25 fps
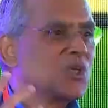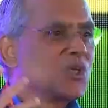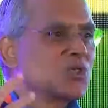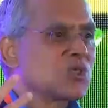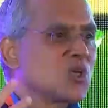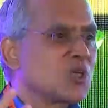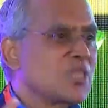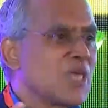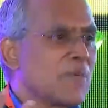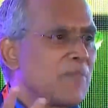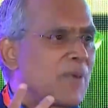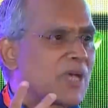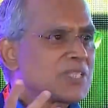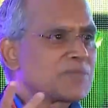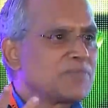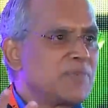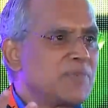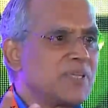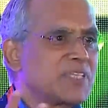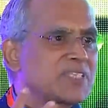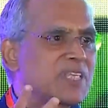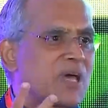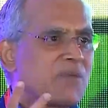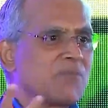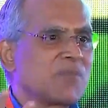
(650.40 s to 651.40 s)
So there must be
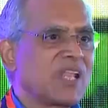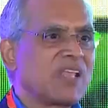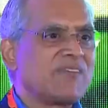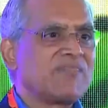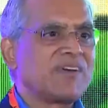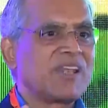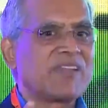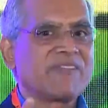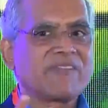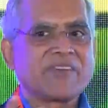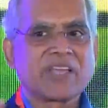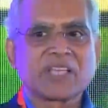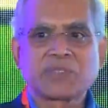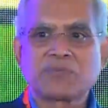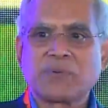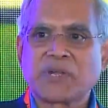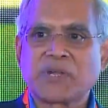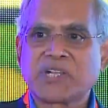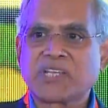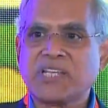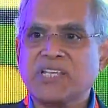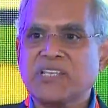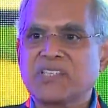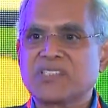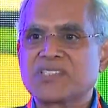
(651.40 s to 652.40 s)
some level of
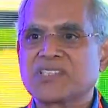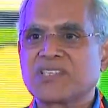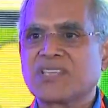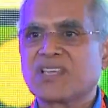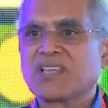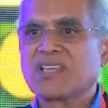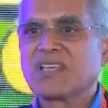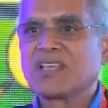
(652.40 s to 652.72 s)
expertise